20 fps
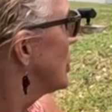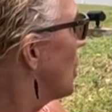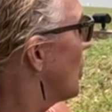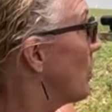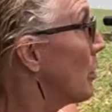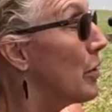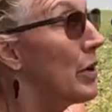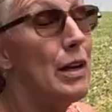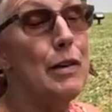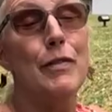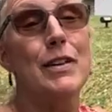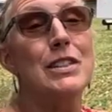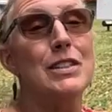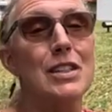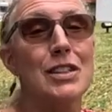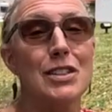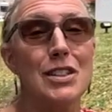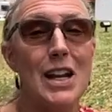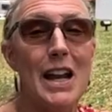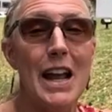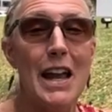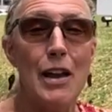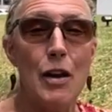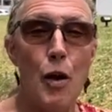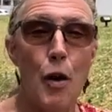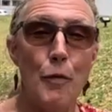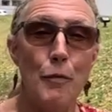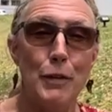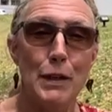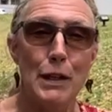So we're going to visit today.
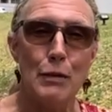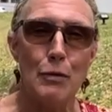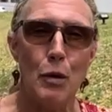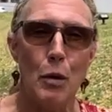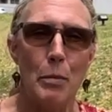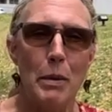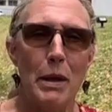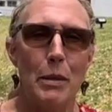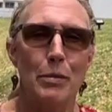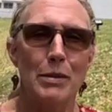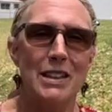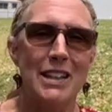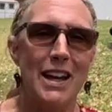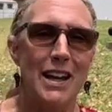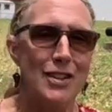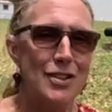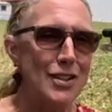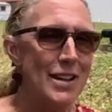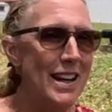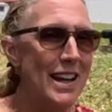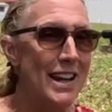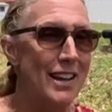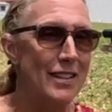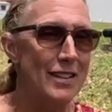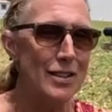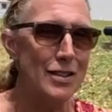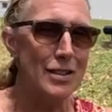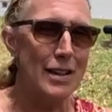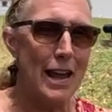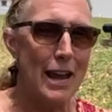Hopefully we'll be able to catch an
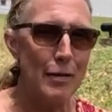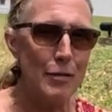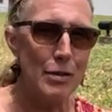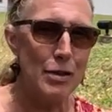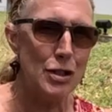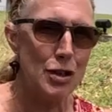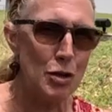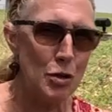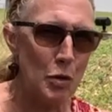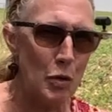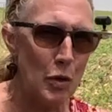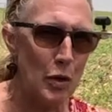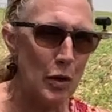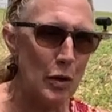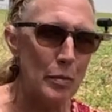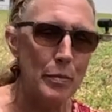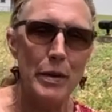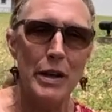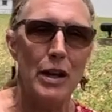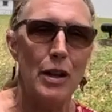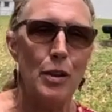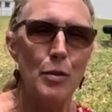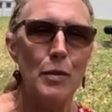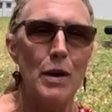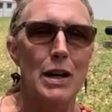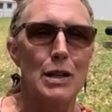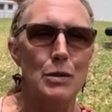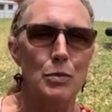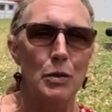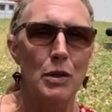English language tour, but
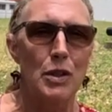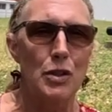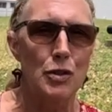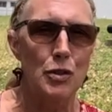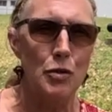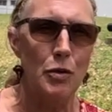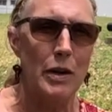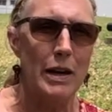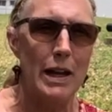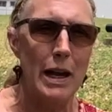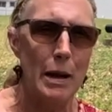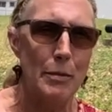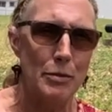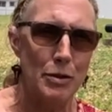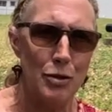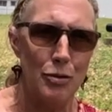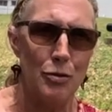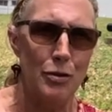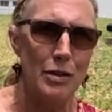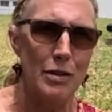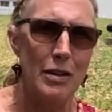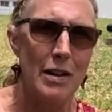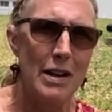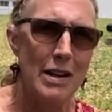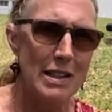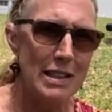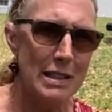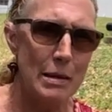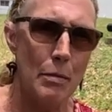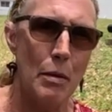otherwise we'll enjoy, I'm sure,
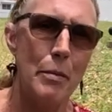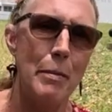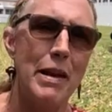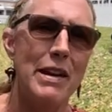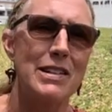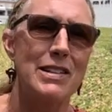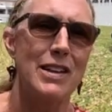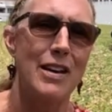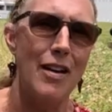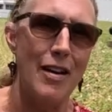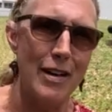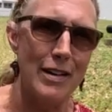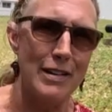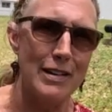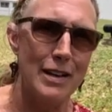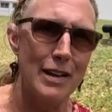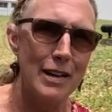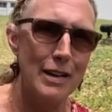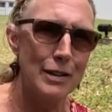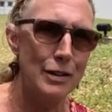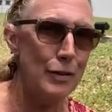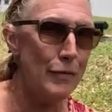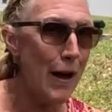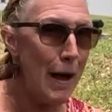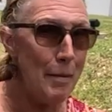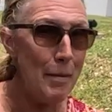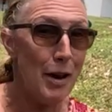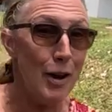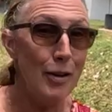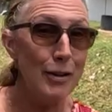some amazing art. So
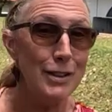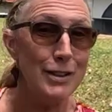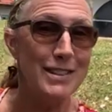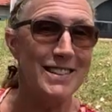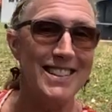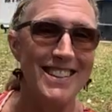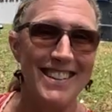vámonos!